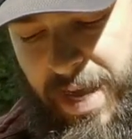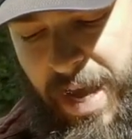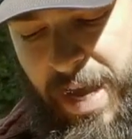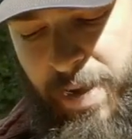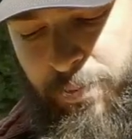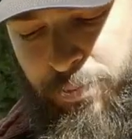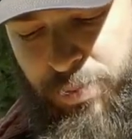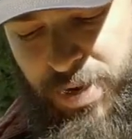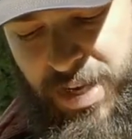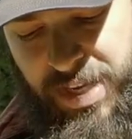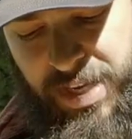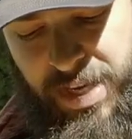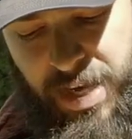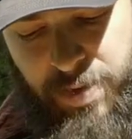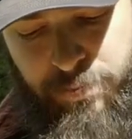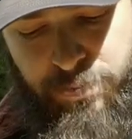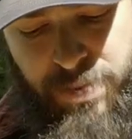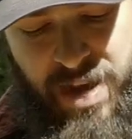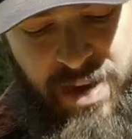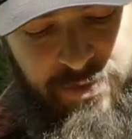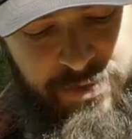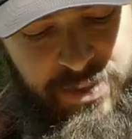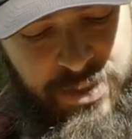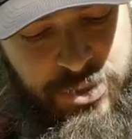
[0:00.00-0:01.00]
I bring a
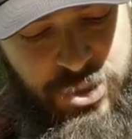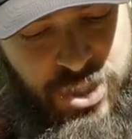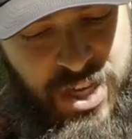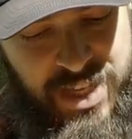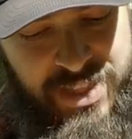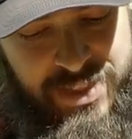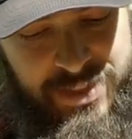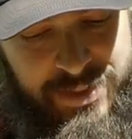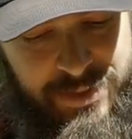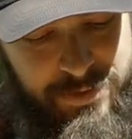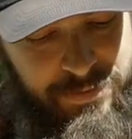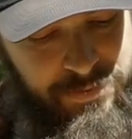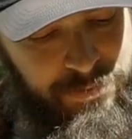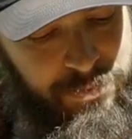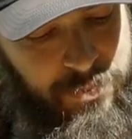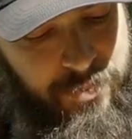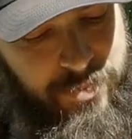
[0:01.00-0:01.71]
puffy jacket.